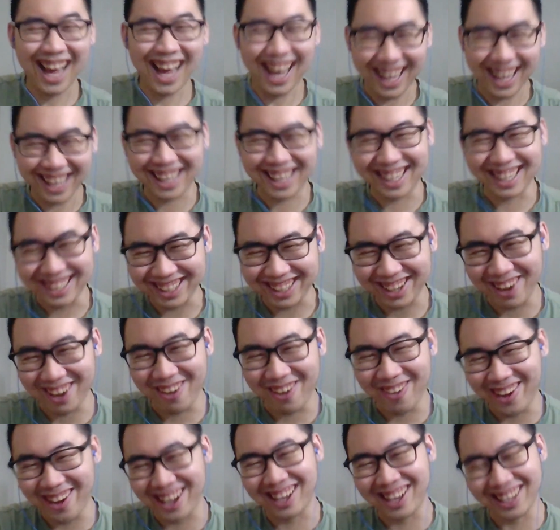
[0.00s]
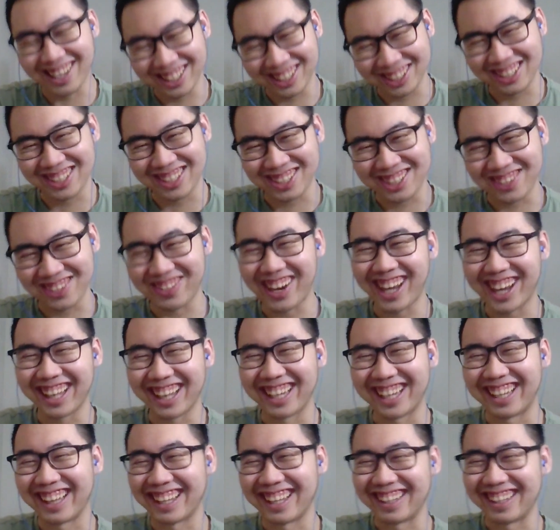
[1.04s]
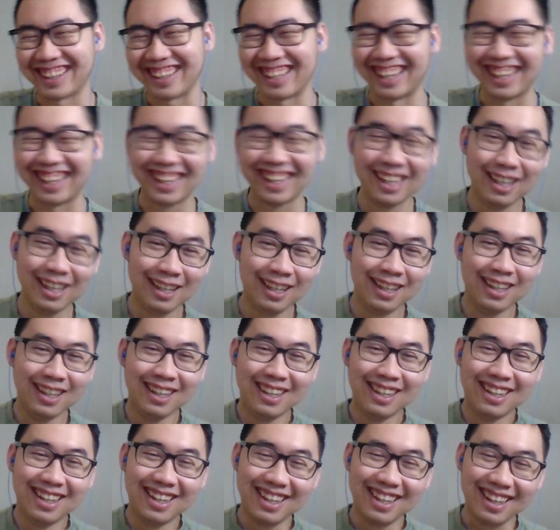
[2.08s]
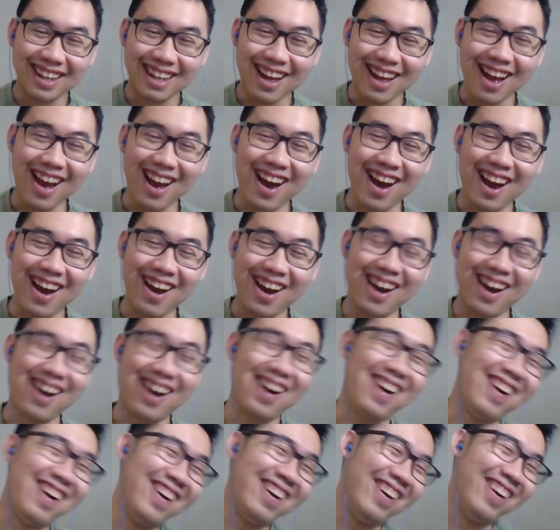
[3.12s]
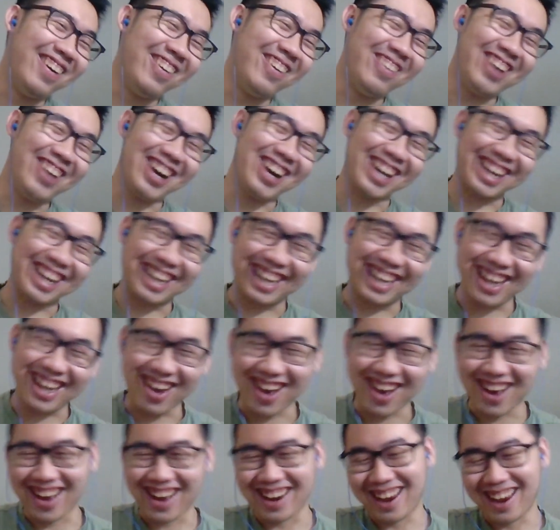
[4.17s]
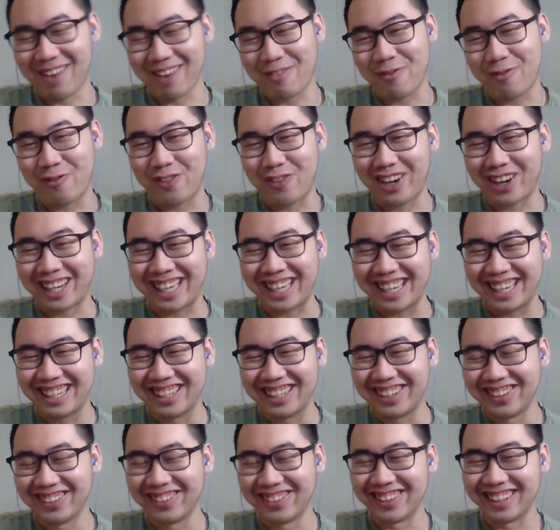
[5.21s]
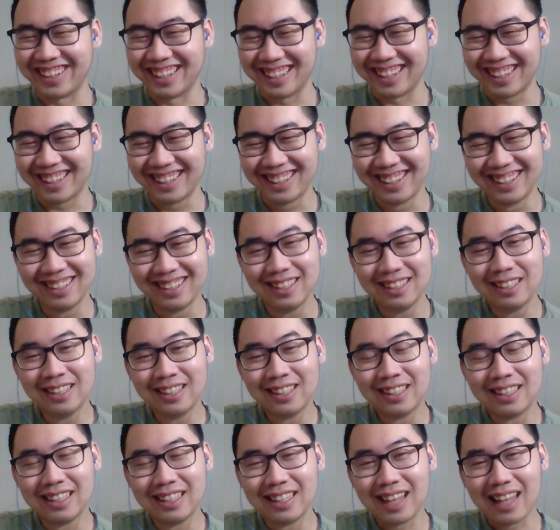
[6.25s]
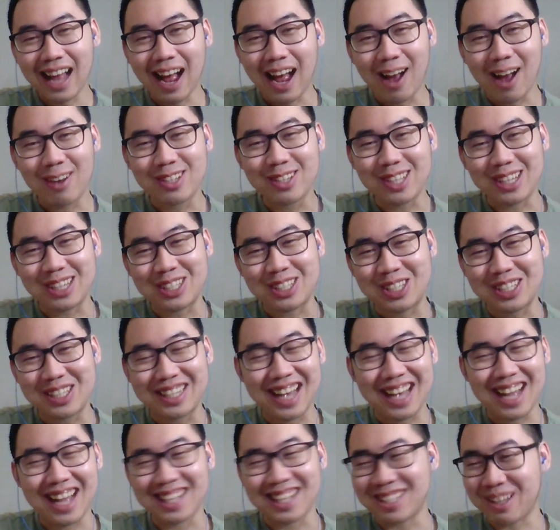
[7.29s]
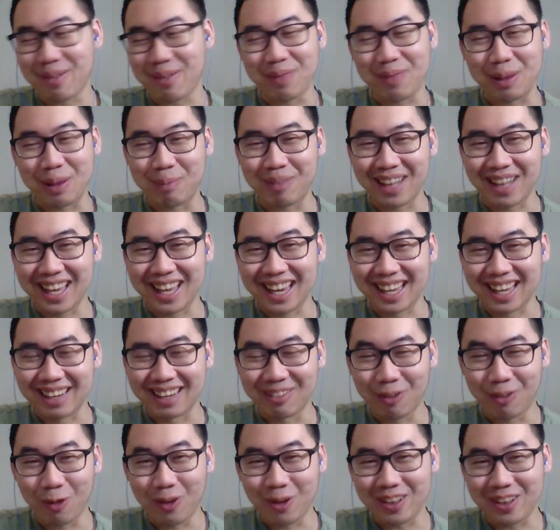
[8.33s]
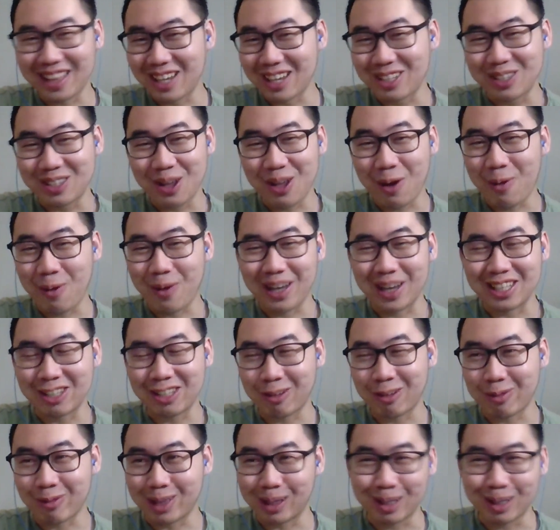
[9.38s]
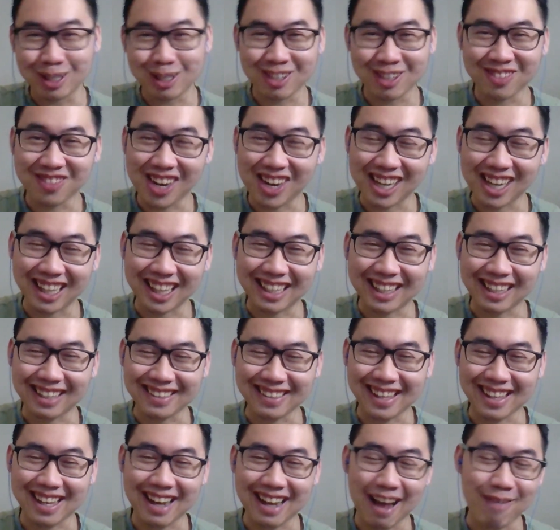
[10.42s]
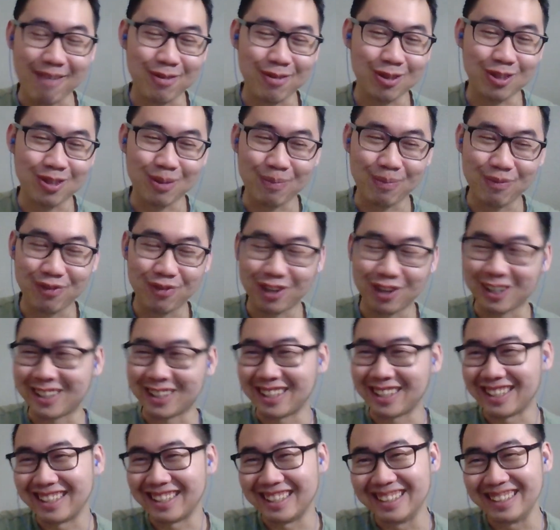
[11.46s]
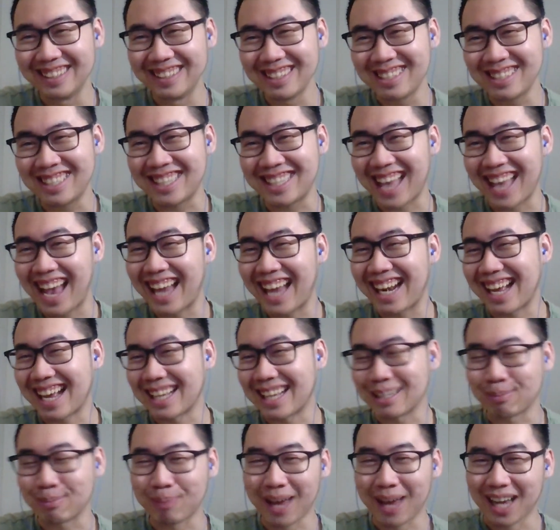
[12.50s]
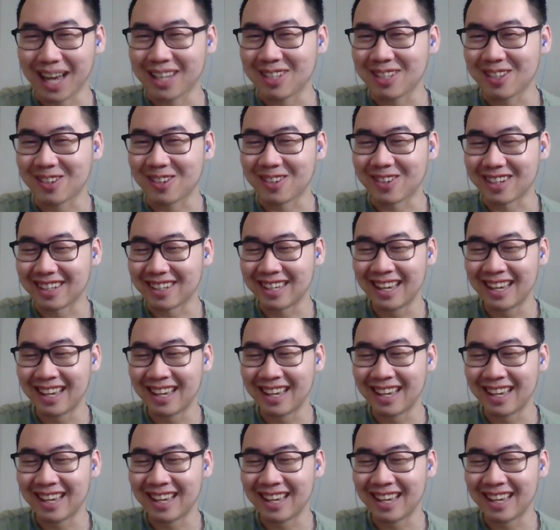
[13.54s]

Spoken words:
Why is she smiling like that? Oh my god, I fucking knew it. I was like, she's got something planned. Well, there's no way she would be smiling like that after some fucking sad-ass backstory.